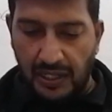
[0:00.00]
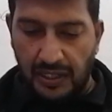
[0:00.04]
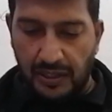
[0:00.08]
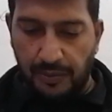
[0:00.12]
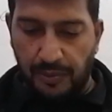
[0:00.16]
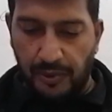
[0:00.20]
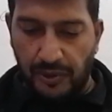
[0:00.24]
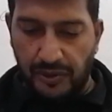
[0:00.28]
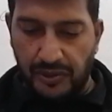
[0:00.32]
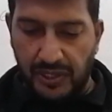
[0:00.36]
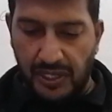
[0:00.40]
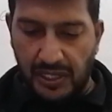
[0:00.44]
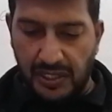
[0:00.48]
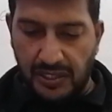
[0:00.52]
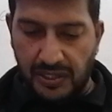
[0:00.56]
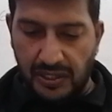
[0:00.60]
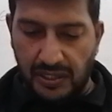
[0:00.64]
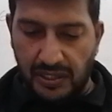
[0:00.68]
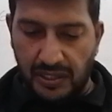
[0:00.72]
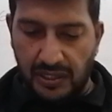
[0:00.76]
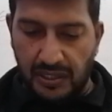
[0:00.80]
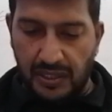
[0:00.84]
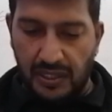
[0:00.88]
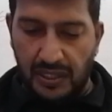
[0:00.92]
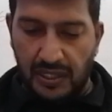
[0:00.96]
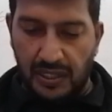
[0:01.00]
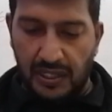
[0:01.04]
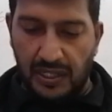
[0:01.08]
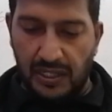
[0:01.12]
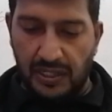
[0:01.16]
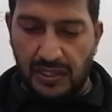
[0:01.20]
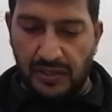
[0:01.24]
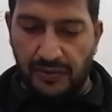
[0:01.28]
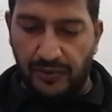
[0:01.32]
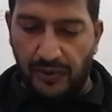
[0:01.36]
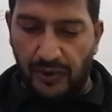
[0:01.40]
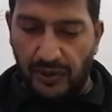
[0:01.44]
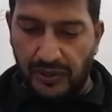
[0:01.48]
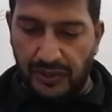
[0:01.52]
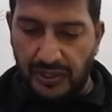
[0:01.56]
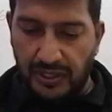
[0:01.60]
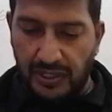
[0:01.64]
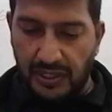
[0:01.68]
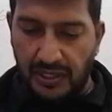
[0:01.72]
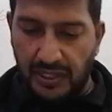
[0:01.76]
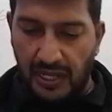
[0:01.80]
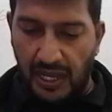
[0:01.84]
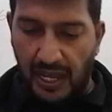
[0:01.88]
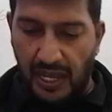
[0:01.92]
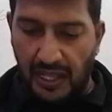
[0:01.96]
the protection is
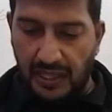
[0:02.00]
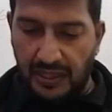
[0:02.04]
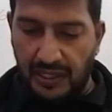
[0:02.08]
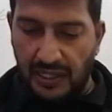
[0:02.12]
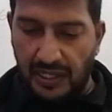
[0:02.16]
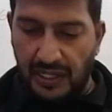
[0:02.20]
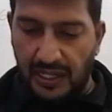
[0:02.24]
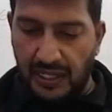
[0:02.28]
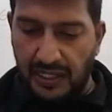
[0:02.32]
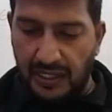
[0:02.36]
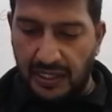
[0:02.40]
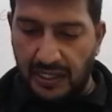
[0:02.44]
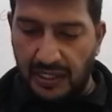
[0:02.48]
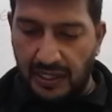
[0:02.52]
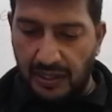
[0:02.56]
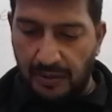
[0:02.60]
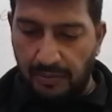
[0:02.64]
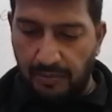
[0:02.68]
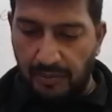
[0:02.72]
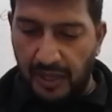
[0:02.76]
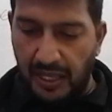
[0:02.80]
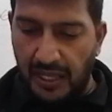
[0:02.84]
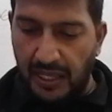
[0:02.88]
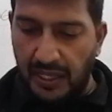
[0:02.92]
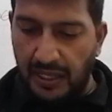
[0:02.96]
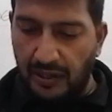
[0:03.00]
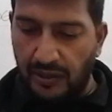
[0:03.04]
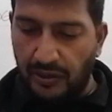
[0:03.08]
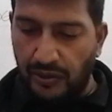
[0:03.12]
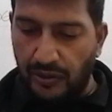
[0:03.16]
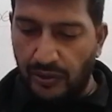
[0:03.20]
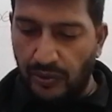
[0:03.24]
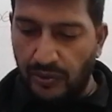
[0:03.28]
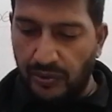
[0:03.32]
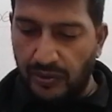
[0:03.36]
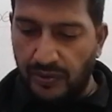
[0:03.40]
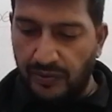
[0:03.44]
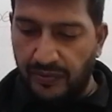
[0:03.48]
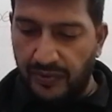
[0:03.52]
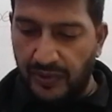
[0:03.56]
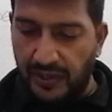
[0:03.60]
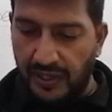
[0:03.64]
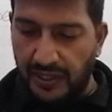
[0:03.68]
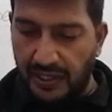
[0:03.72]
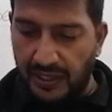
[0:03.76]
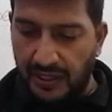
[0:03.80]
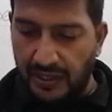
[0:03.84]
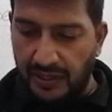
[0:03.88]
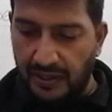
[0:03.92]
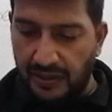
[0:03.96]
afforded and the lead may corrode
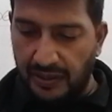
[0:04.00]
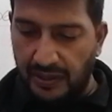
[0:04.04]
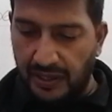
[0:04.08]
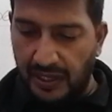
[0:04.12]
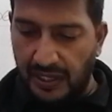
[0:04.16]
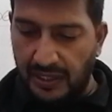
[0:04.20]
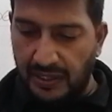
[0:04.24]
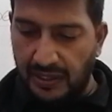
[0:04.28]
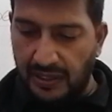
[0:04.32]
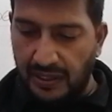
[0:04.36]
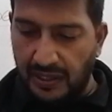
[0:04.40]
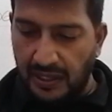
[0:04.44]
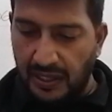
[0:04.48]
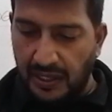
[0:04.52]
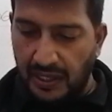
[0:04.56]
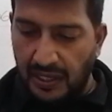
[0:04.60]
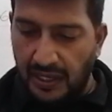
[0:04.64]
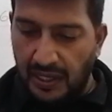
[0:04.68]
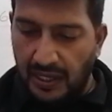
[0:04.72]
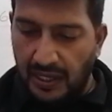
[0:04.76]
further, right?